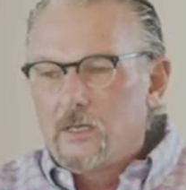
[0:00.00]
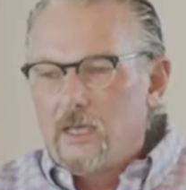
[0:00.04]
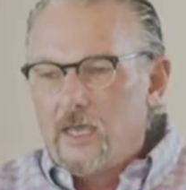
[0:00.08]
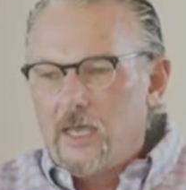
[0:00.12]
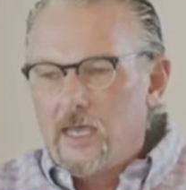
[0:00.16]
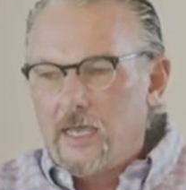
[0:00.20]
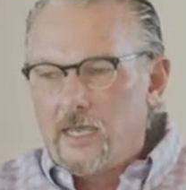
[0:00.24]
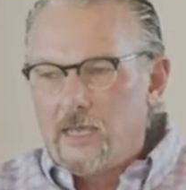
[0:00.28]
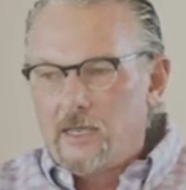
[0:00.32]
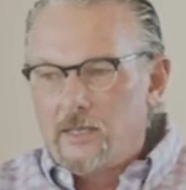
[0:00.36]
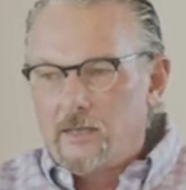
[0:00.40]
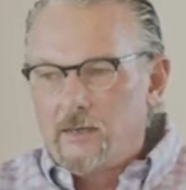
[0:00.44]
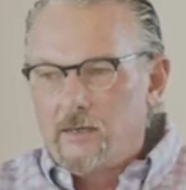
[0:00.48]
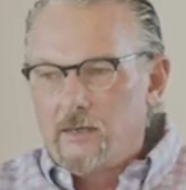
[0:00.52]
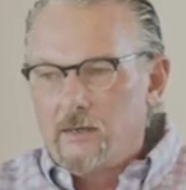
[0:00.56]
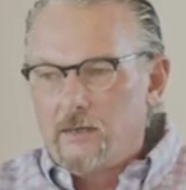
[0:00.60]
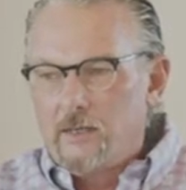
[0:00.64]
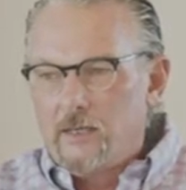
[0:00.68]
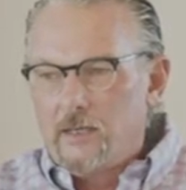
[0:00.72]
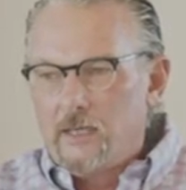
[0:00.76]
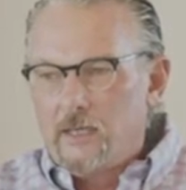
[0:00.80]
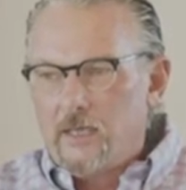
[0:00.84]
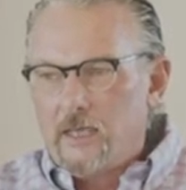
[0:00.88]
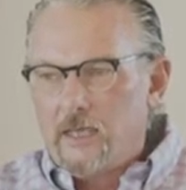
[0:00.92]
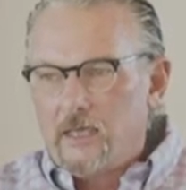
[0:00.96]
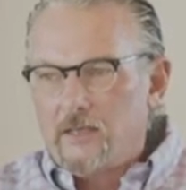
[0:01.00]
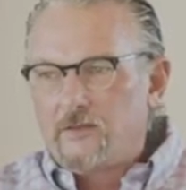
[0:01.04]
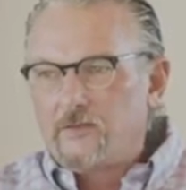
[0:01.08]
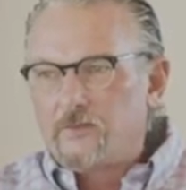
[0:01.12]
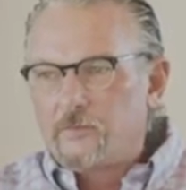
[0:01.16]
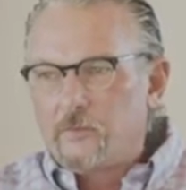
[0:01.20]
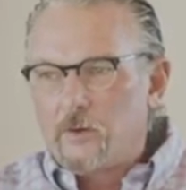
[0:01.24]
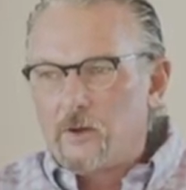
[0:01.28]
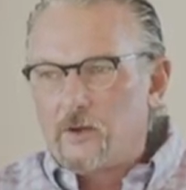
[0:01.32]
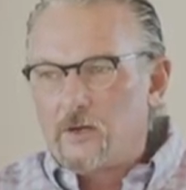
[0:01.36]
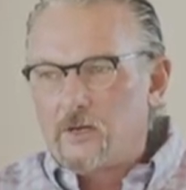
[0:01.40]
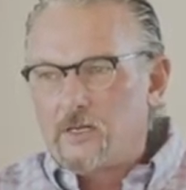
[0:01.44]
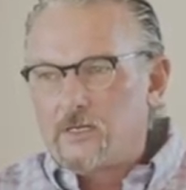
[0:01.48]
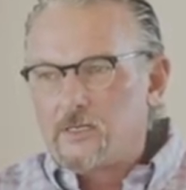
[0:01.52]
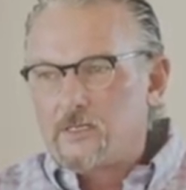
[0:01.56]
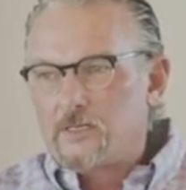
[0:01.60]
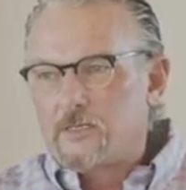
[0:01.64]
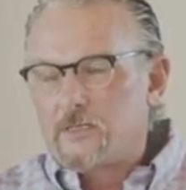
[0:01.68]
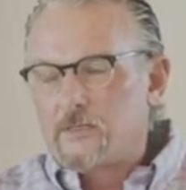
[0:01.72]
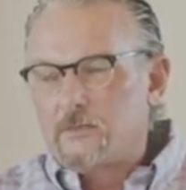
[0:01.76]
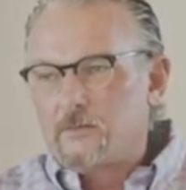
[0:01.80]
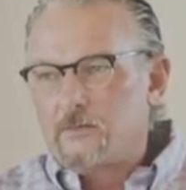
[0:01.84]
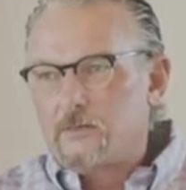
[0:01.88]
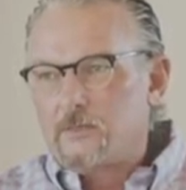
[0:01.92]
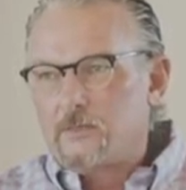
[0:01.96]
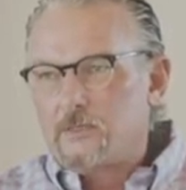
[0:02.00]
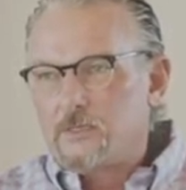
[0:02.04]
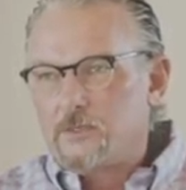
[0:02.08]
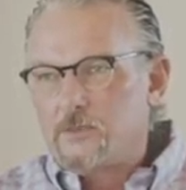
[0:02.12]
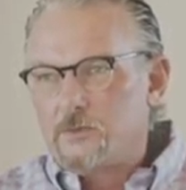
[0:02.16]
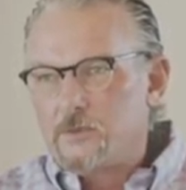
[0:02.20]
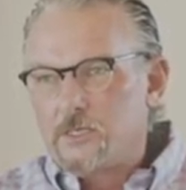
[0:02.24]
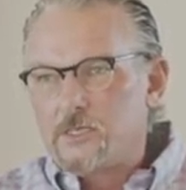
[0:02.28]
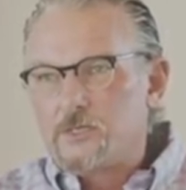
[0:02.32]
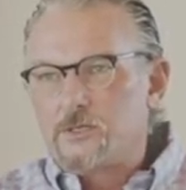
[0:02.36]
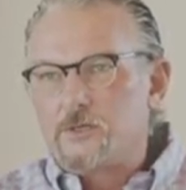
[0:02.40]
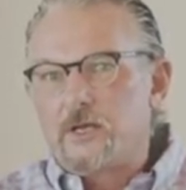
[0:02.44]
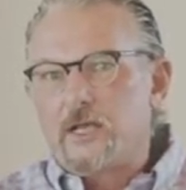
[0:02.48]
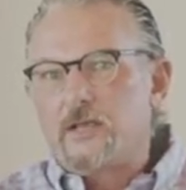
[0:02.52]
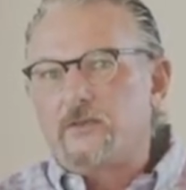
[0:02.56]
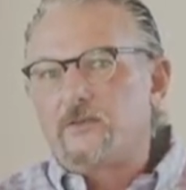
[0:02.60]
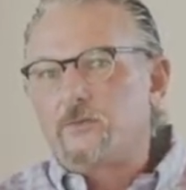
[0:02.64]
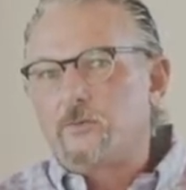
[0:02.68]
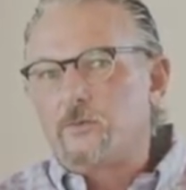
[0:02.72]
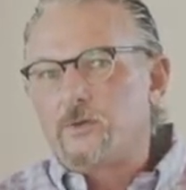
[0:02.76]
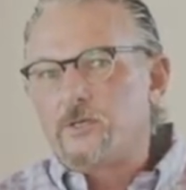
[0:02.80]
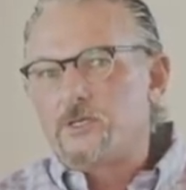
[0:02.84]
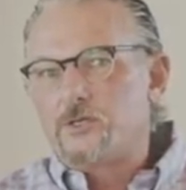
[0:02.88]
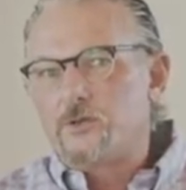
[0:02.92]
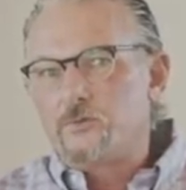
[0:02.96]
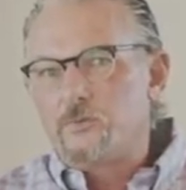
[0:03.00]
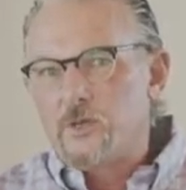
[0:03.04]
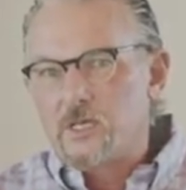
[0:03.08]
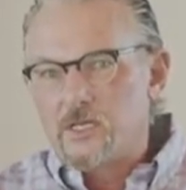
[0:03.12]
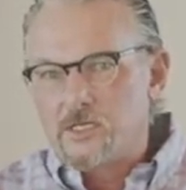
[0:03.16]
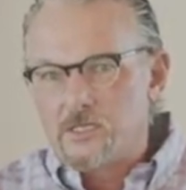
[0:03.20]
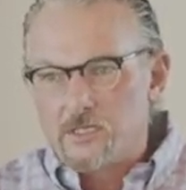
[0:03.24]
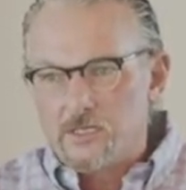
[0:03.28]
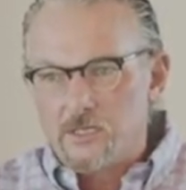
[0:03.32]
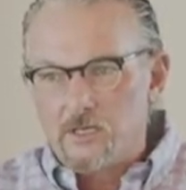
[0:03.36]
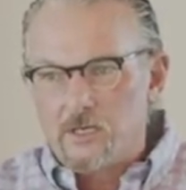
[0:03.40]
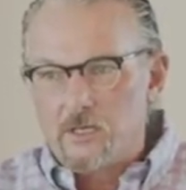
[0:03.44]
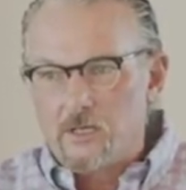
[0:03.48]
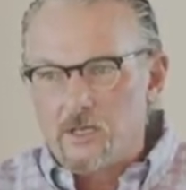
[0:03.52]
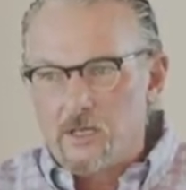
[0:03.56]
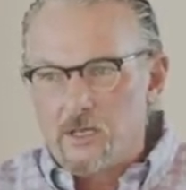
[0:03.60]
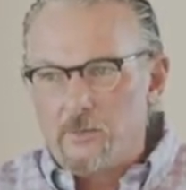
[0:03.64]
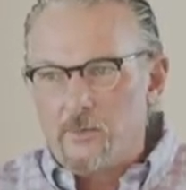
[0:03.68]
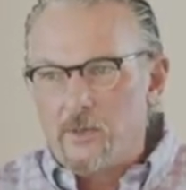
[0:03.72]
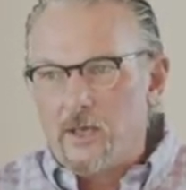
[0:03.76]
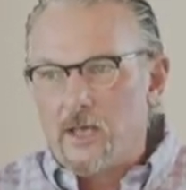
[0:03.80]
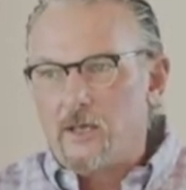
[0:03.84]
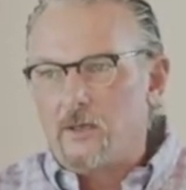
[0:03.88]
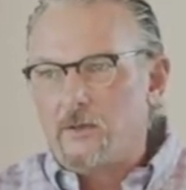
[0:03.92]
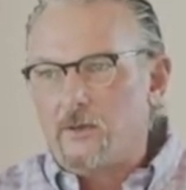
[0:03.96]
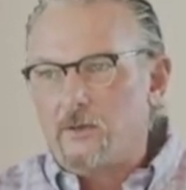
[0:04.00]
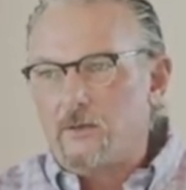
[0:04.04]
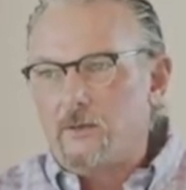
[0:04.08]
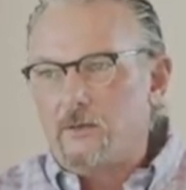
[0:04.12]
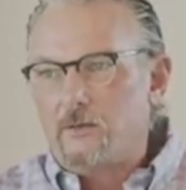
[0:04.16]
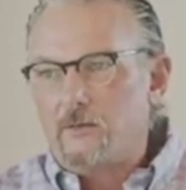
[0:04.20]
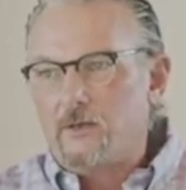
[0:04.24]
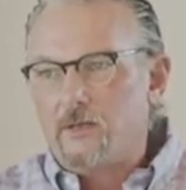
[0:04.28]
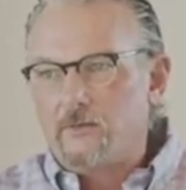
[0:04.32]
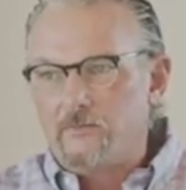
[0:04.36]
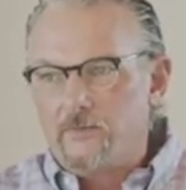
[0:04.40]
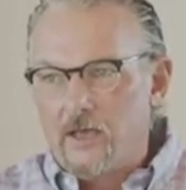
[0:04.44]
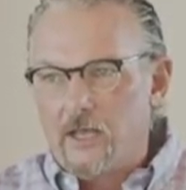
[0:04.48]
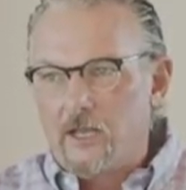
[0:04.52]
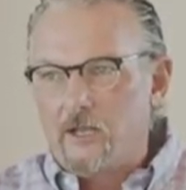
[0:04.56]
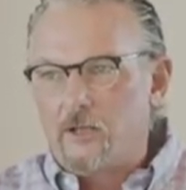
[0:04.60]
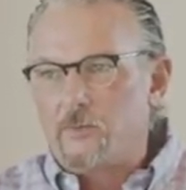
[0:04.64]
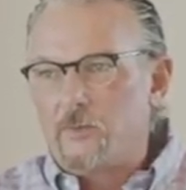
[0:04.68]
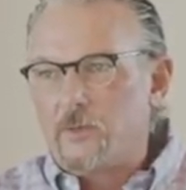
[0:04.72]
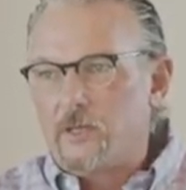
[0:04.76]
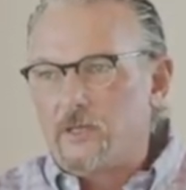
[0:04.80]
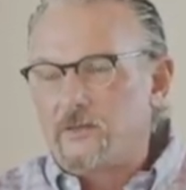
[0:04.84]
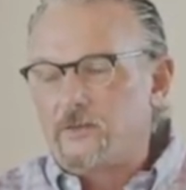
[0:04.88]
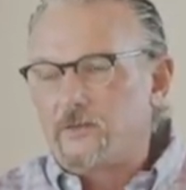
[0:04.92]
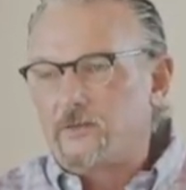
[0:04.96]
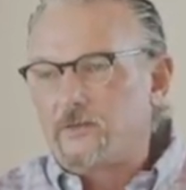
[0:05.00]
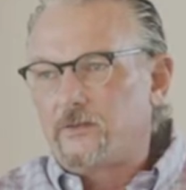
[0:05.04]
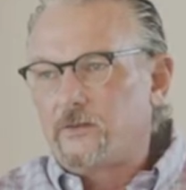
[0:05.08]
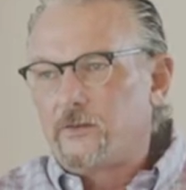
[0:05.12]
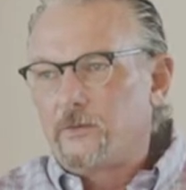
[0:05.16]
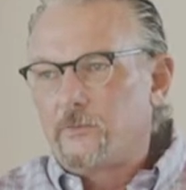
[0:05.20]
And as far as to address what you mentioned about developments,